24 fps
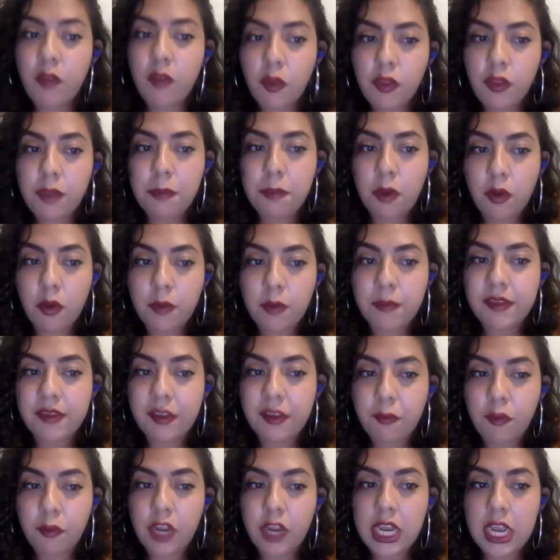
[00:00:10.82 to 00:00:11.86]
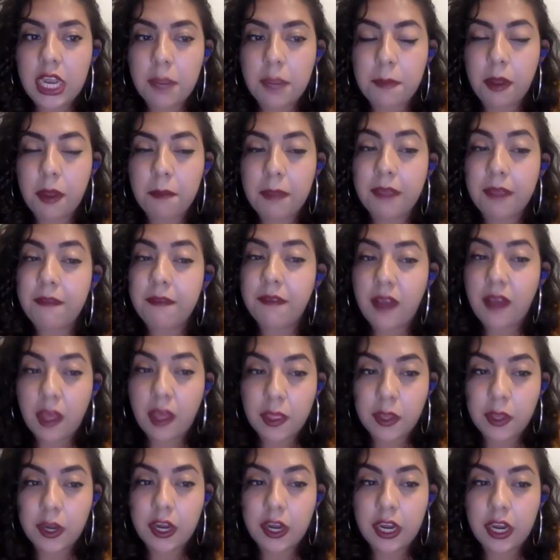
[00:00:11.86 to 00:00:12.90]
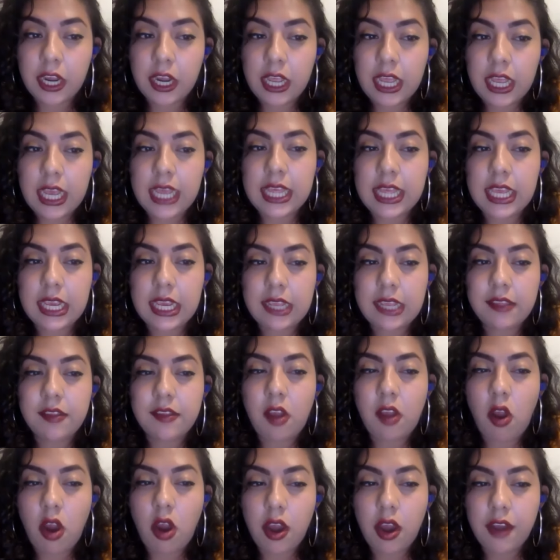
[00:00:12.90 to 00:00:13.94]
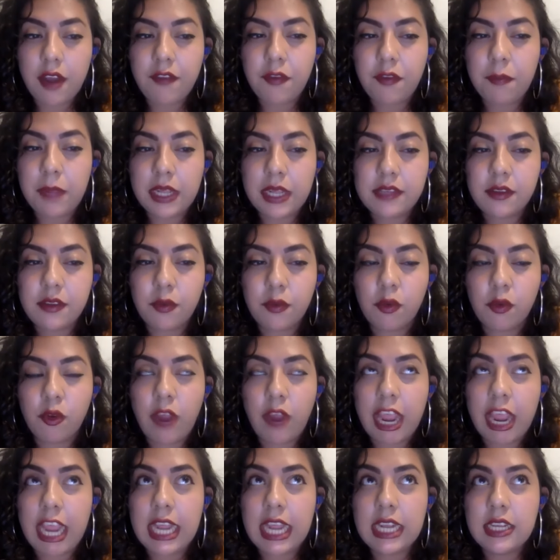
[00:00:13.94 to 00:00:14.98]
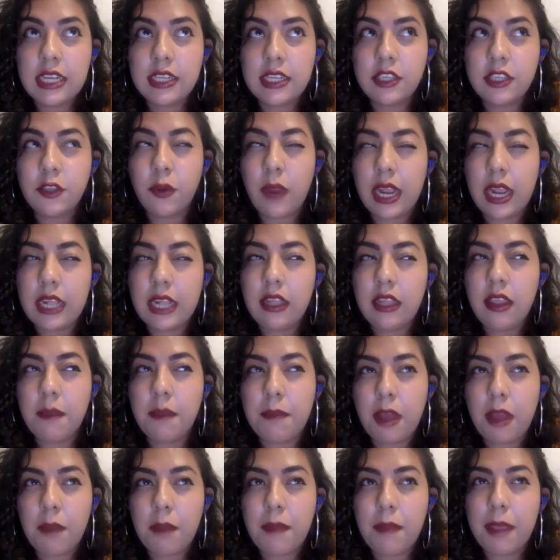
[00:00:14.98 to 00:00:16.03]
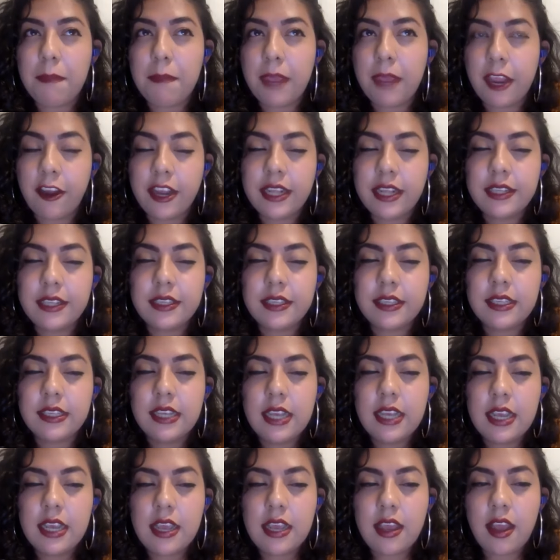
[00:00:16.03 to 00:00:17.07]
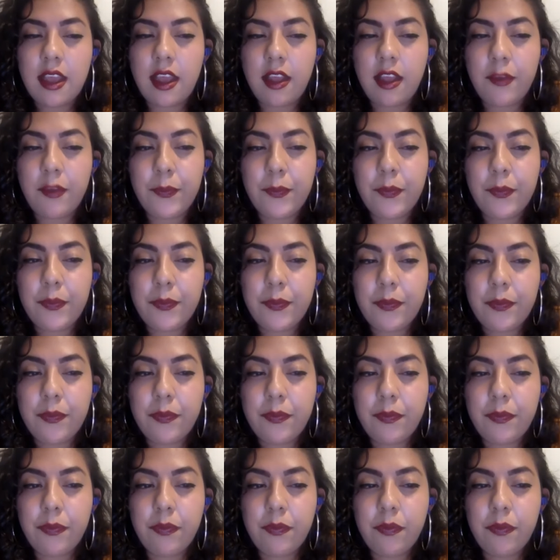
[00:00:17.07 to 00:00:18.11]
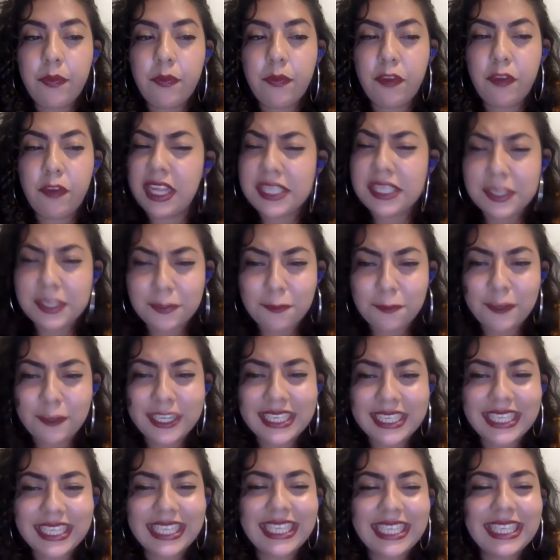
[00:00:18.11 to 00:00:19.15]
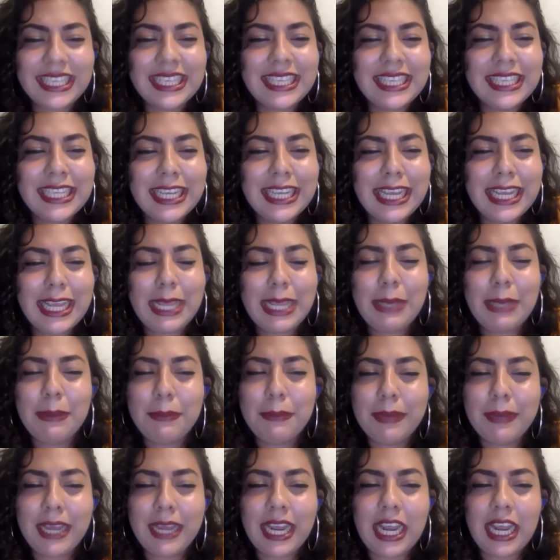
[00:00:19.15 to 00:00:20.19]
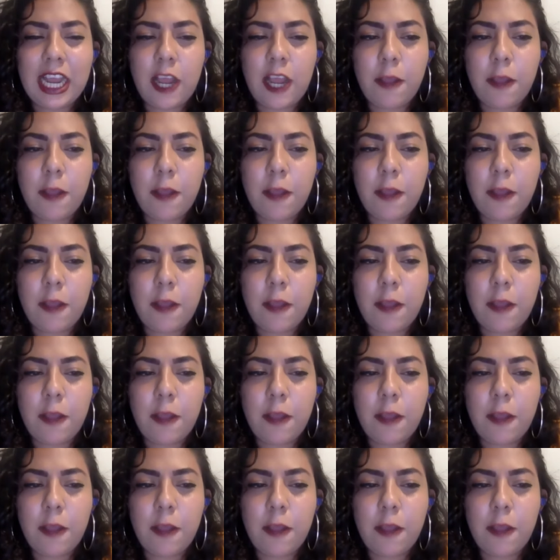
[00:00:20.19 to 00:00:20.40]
of the only poems I've written about my father. I think it's hard for me to write directly about my parents for lots of reasons, but